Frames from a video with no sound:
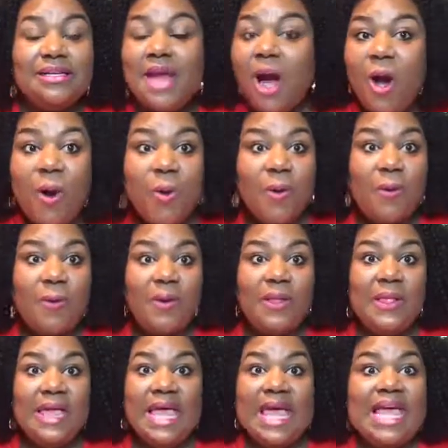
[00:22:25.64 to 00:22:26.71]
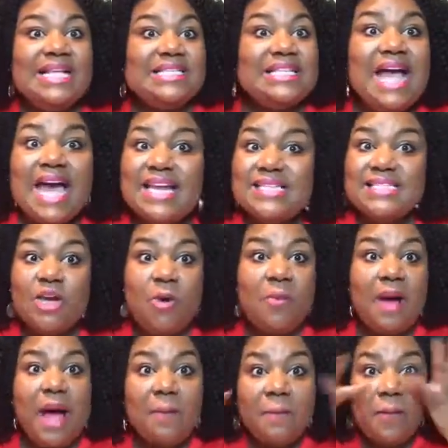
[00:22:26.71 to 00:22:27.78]
No, it's not a
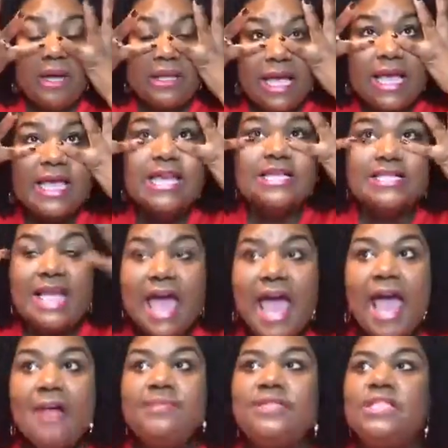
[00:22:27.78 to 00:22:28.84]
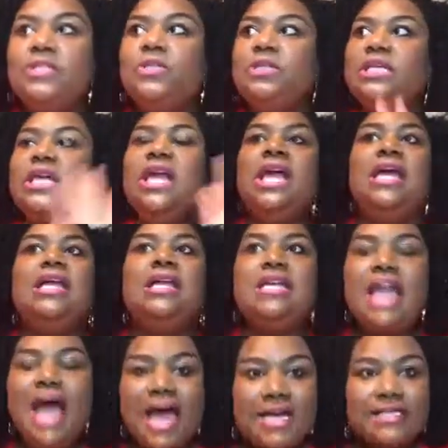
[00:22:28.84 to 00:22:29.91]
soap opera. Like, it is absolutely
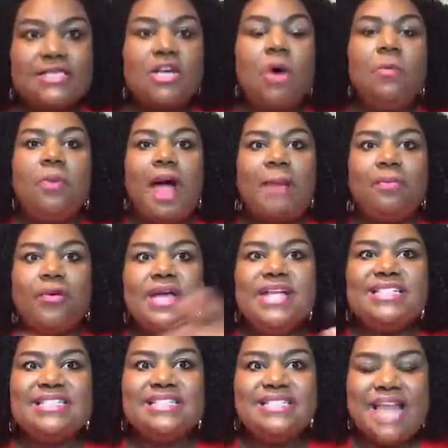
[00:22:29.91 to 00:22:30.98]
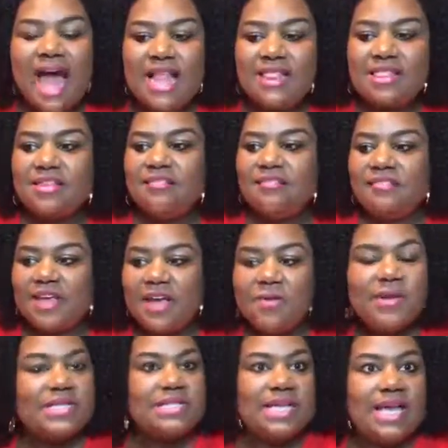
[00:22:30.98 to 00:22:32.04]
not a soap opera. It's not the
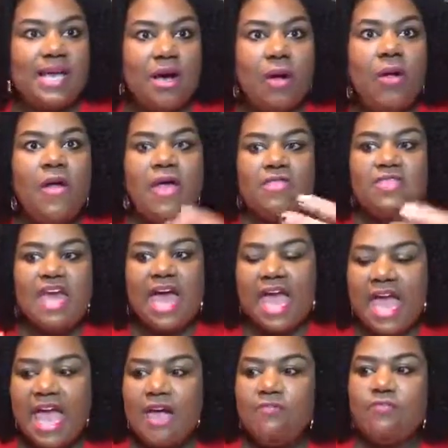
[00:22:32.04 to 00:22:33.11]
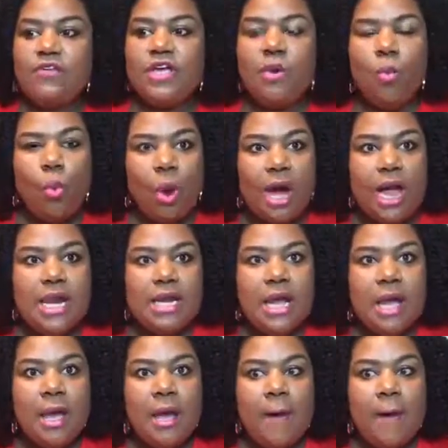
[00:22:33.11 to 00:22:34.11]
fairy tale that everyone